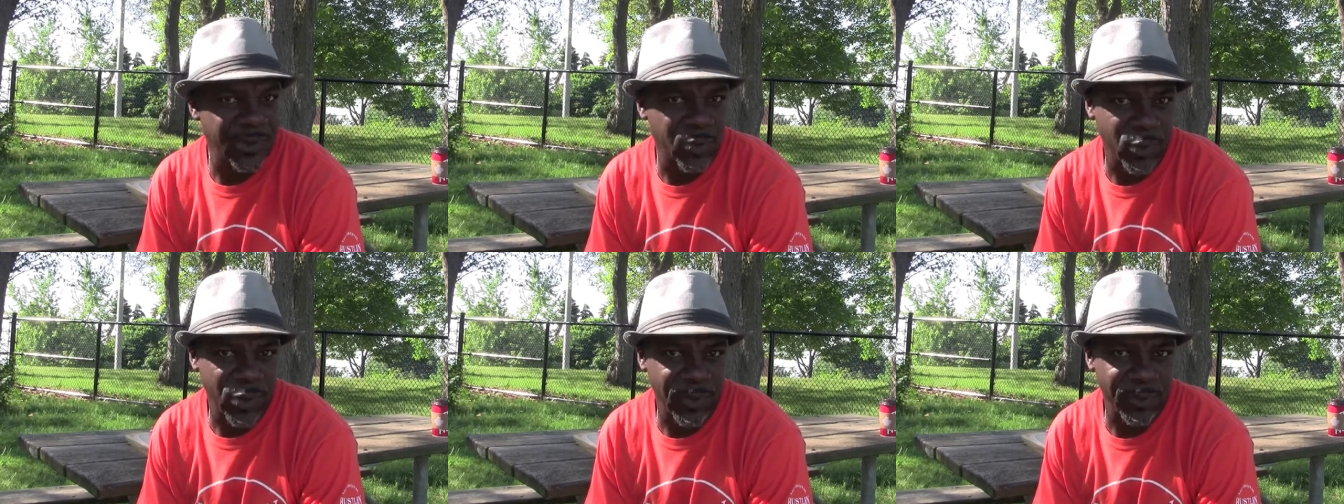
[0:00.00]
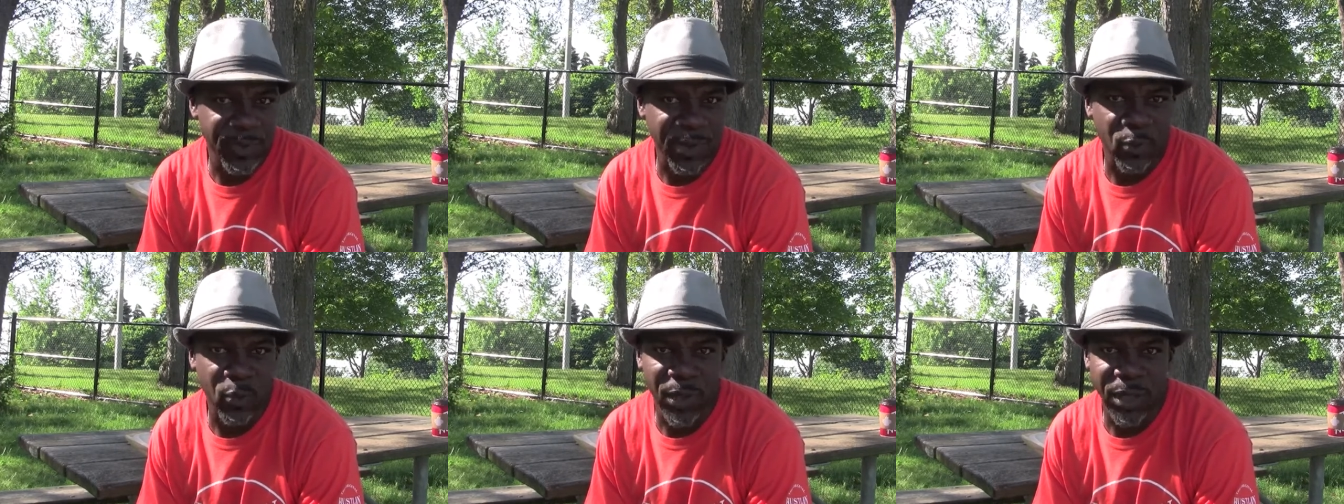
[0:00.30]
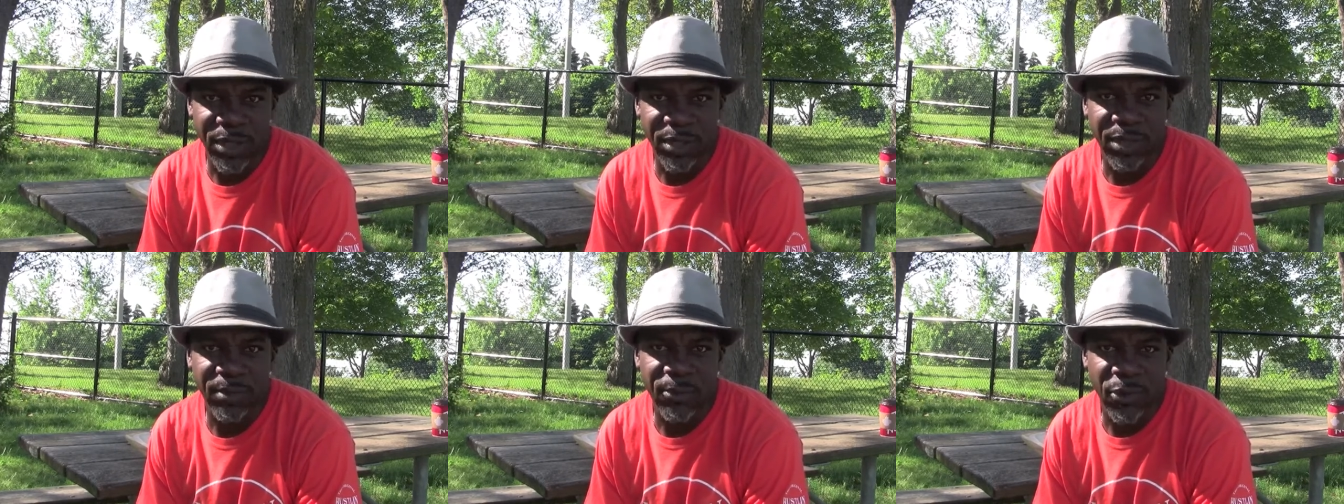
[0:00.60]
would be one
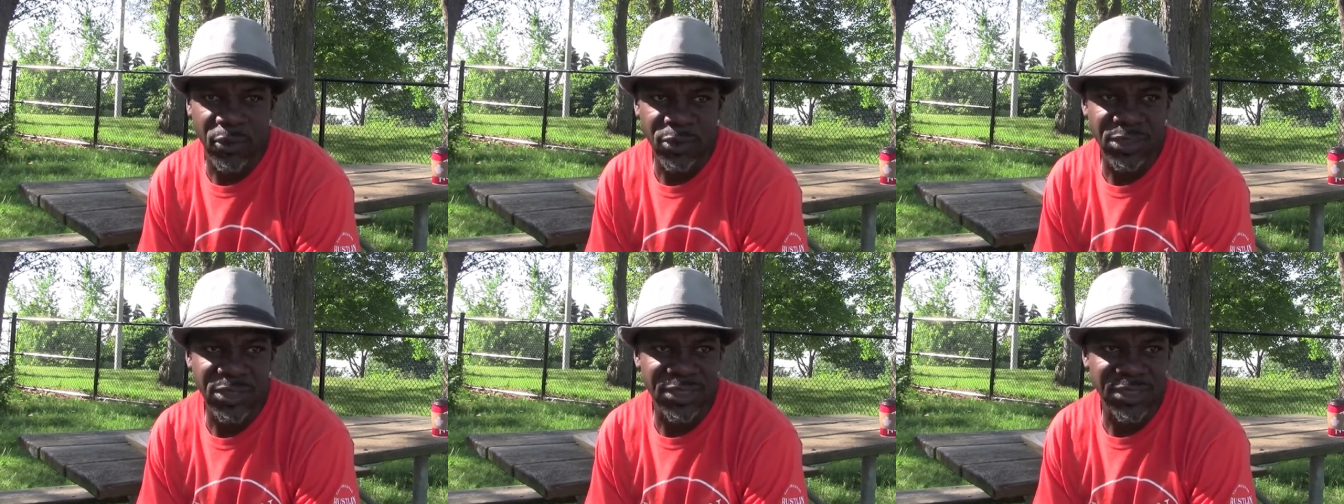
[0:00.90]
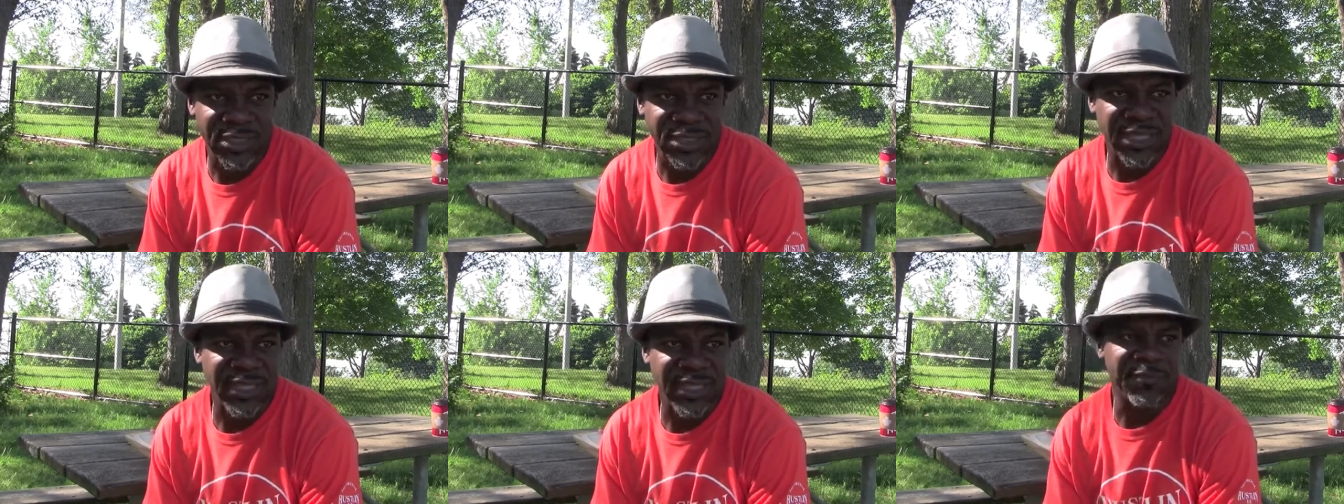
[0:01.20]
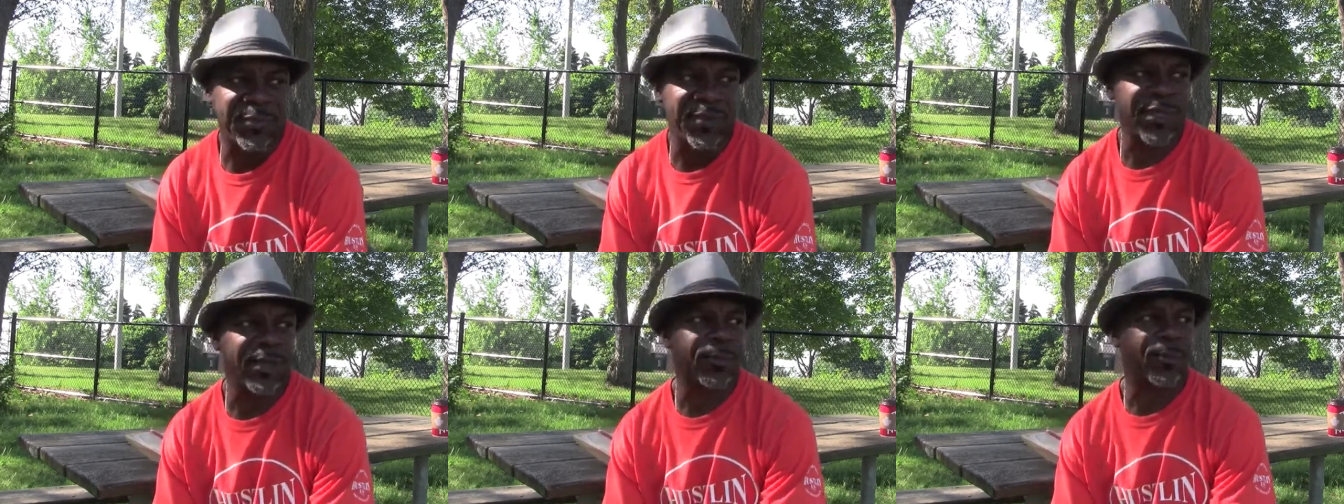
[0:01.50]
of the most
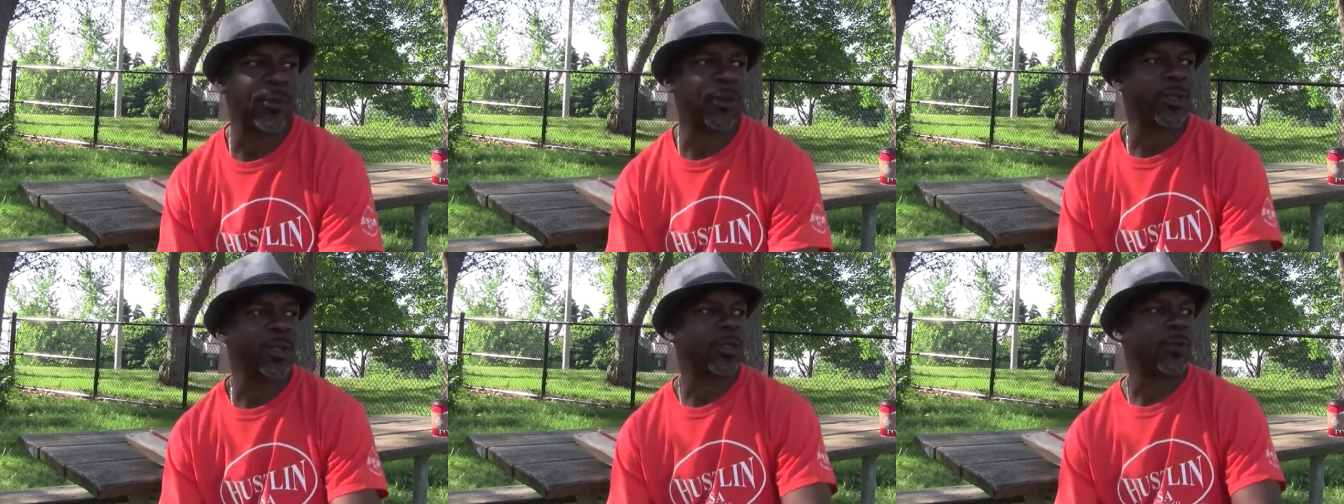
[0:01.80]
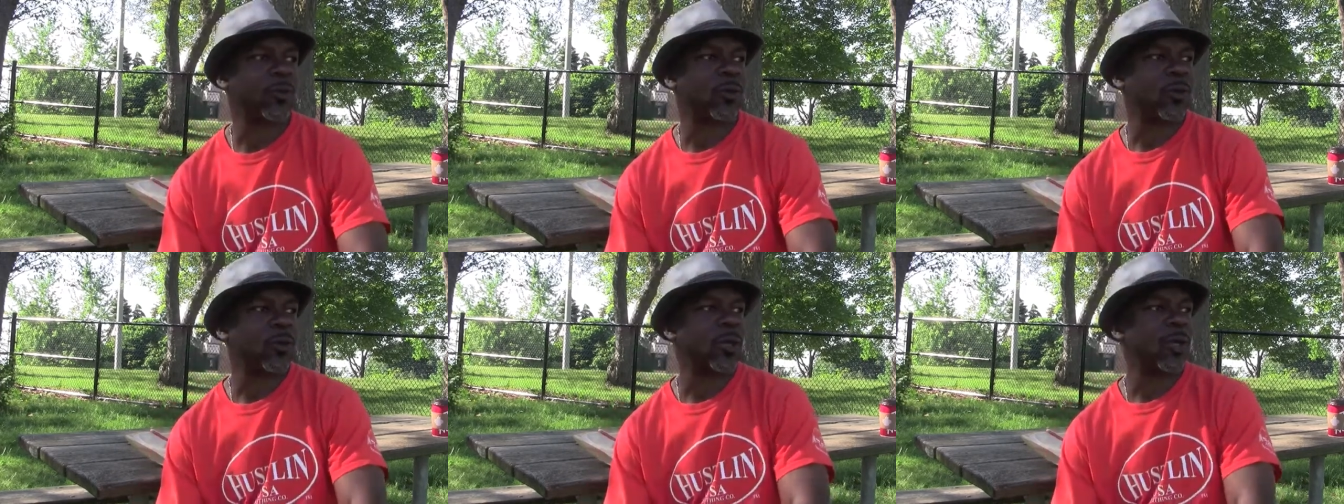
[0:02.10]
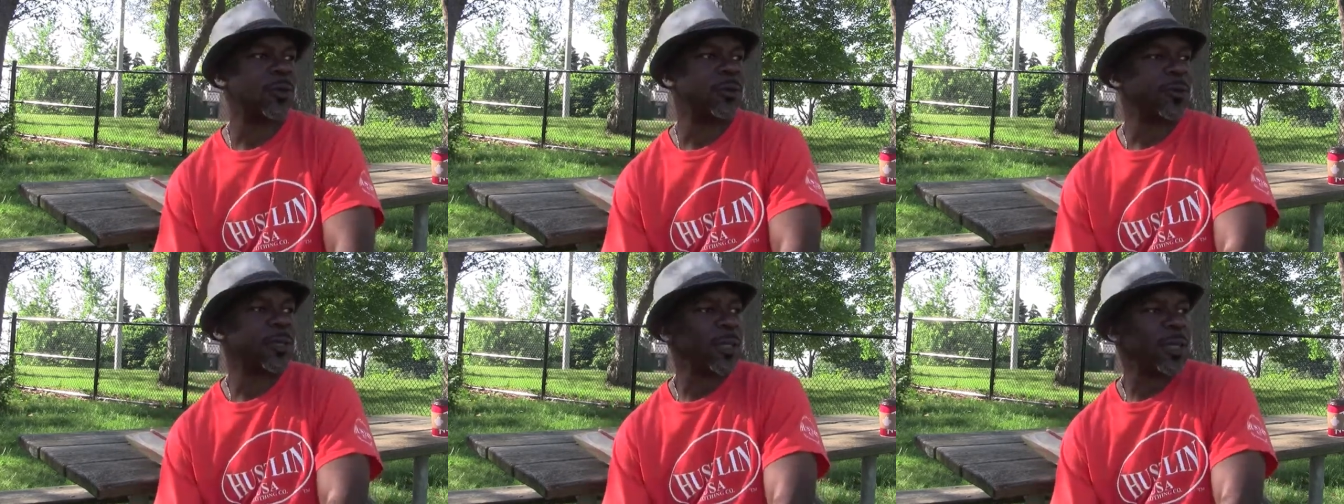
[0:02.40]
deceived people in the world,